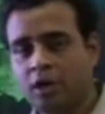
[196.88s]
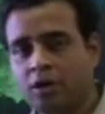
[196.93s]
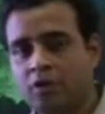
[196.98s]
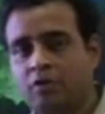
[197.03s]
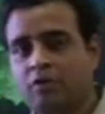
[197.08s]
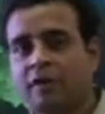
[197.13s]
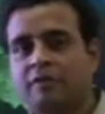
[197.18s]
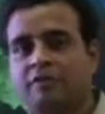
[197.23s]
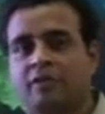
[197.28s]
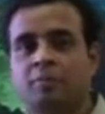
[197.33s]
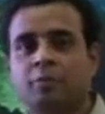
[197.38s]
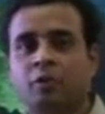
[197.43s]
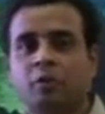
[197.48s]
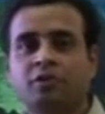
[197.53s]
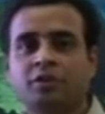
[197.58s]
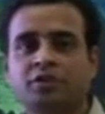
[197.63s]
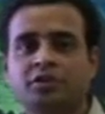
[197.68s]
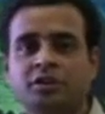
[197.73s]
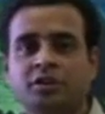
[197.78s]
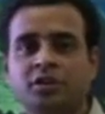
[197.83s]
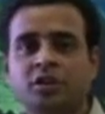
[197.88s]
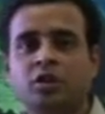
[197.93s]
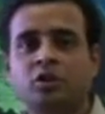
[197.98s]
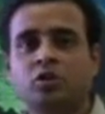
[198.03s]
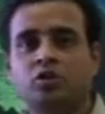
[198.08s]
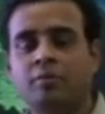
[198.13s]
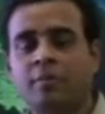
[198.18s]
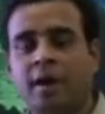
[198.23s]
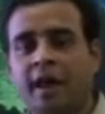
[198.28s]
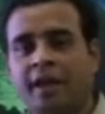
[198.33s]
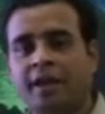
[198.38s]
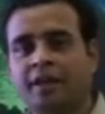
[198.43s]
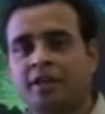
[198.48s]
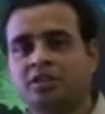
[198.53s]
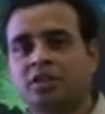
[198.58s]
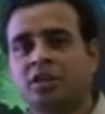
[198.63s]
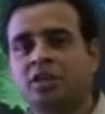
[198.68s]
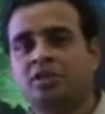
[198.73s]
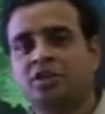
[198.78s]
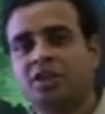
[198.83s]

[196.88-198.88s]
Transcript: you have the provision to manage